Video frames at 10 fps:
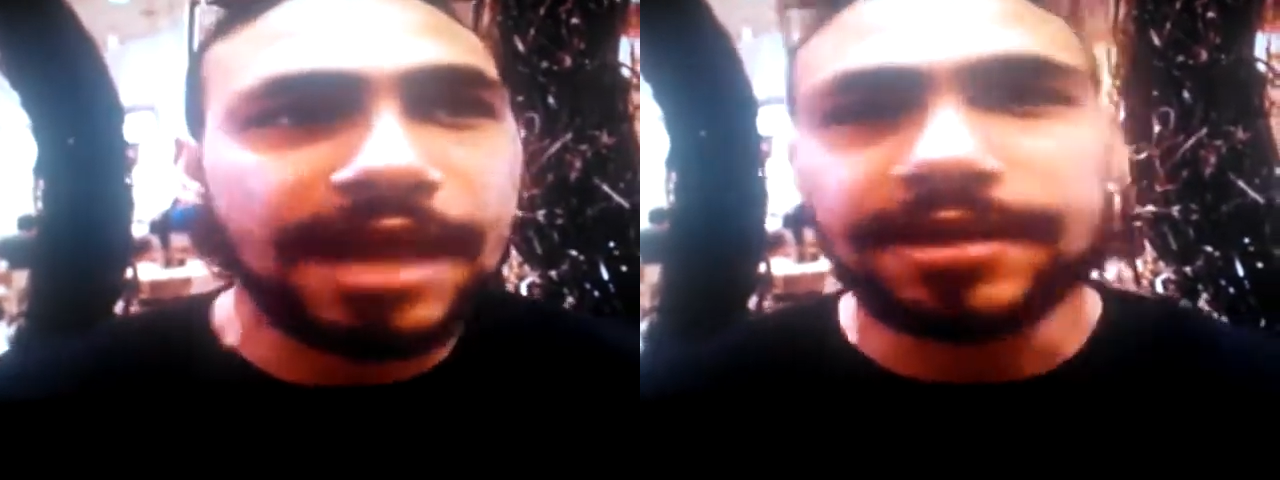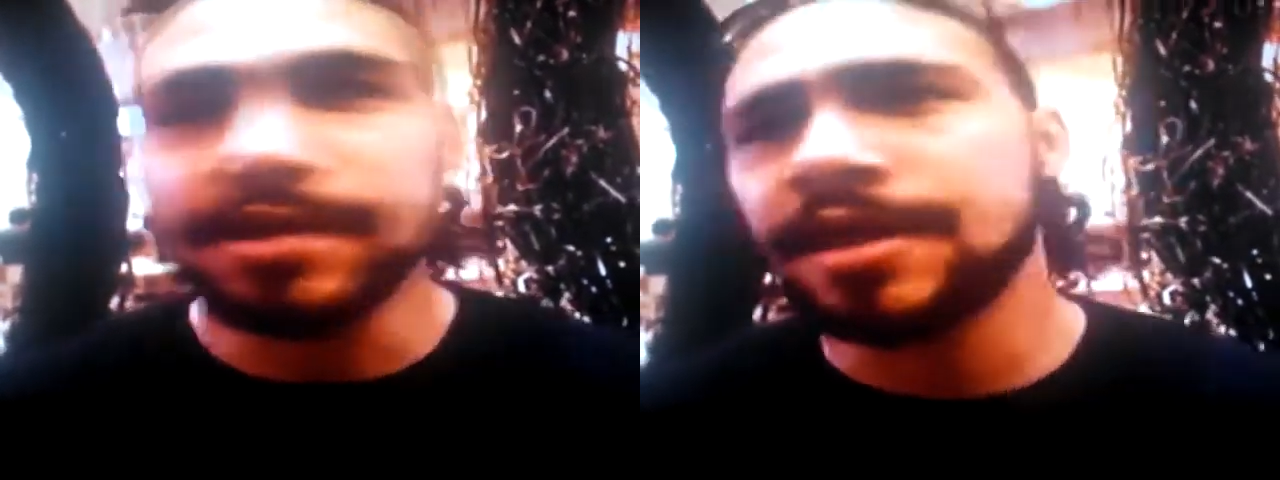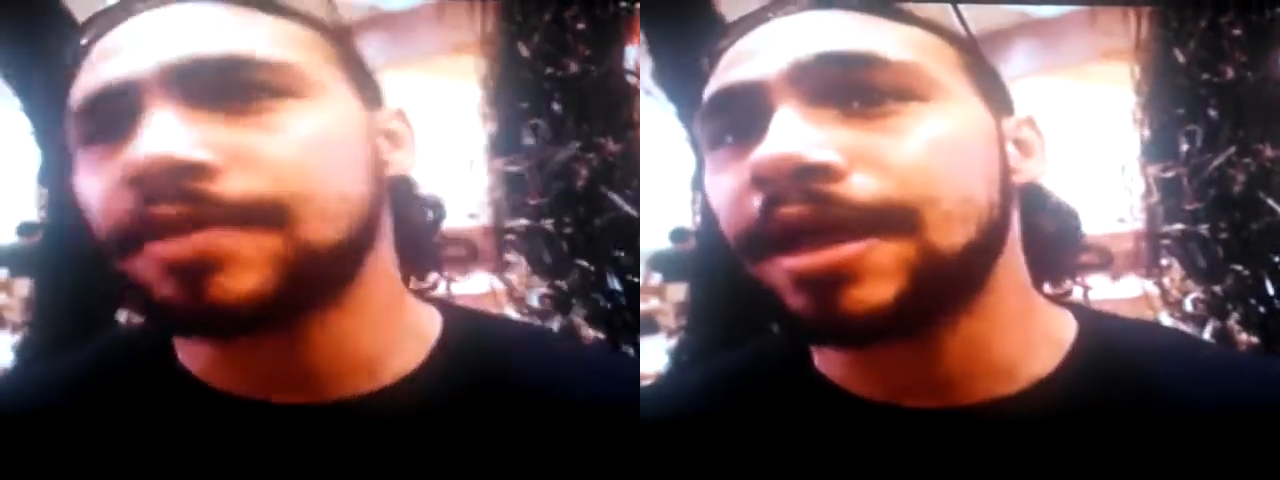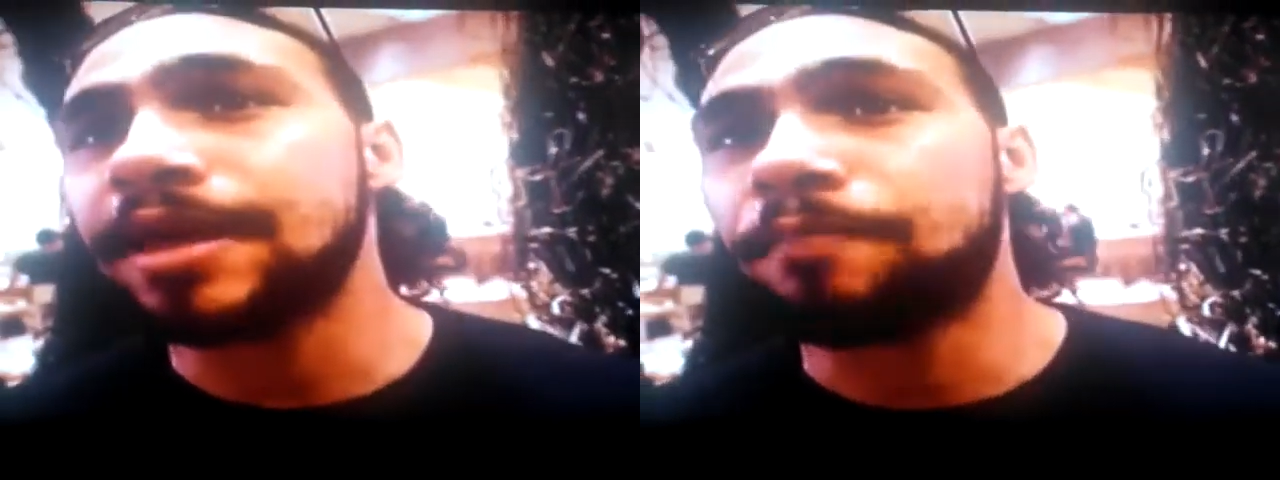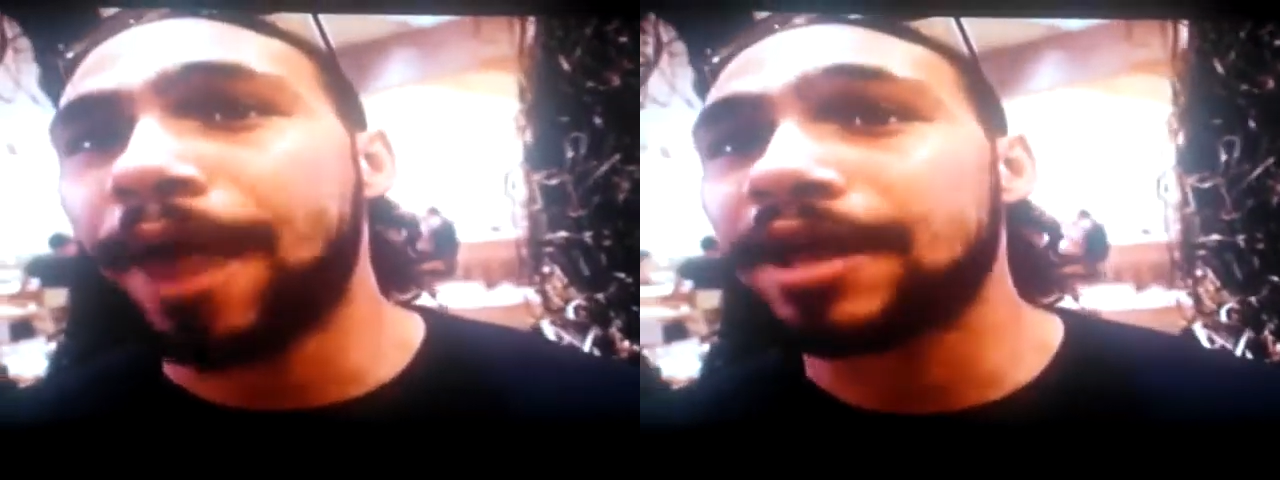sentence that
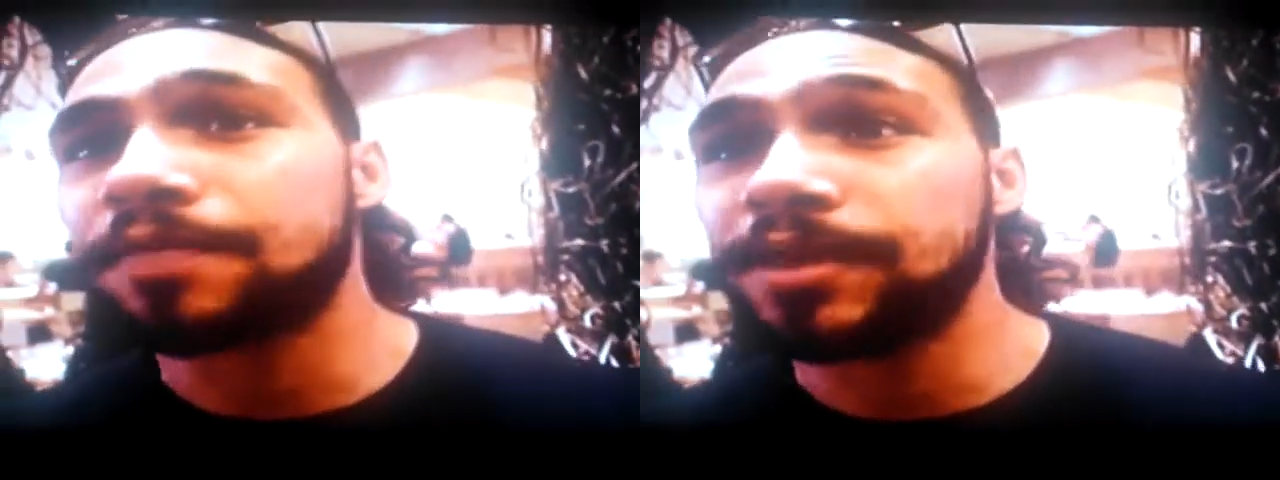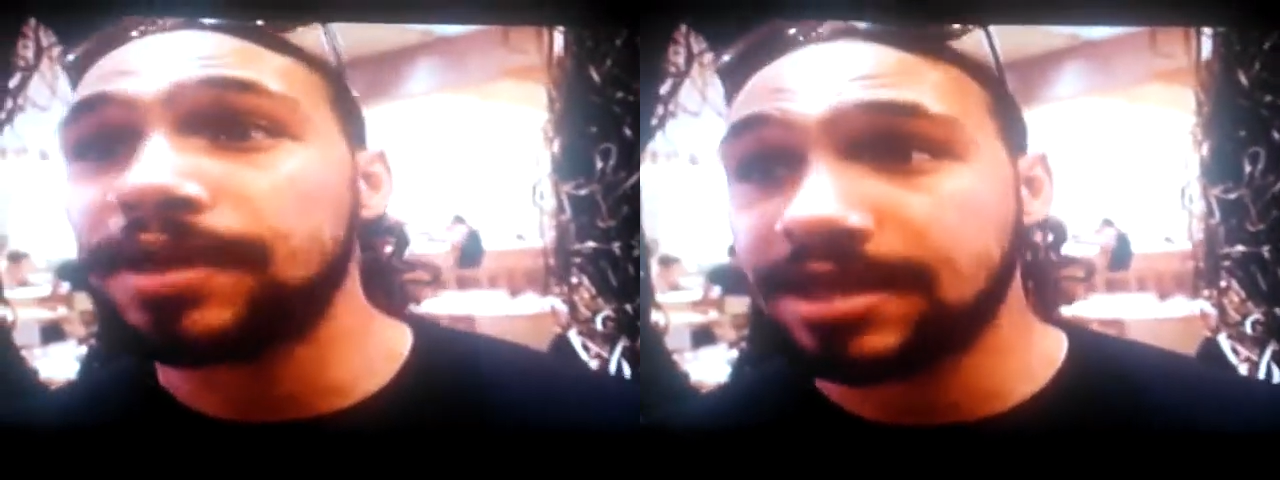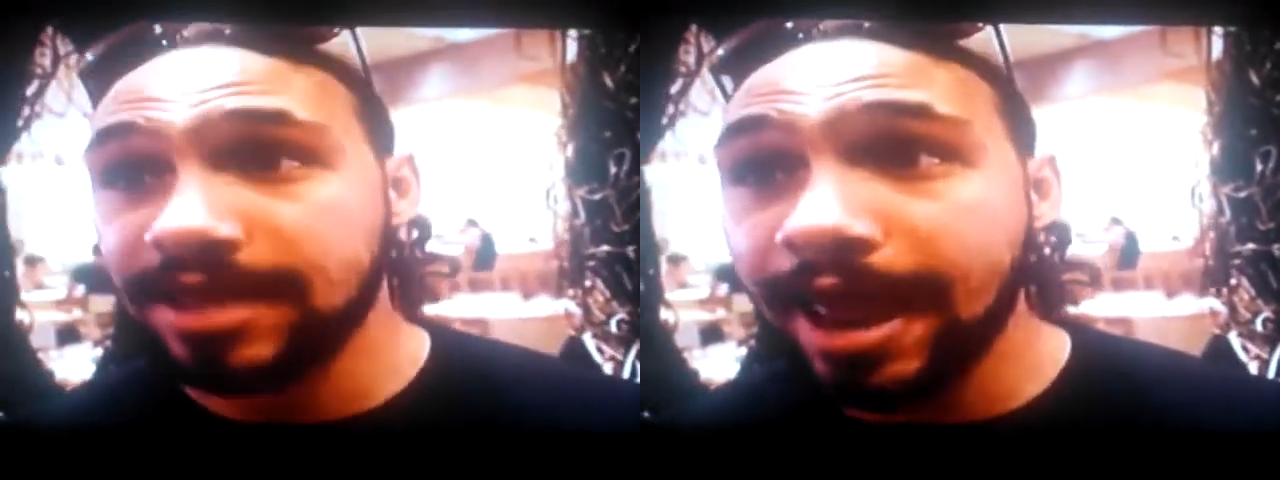they can possibly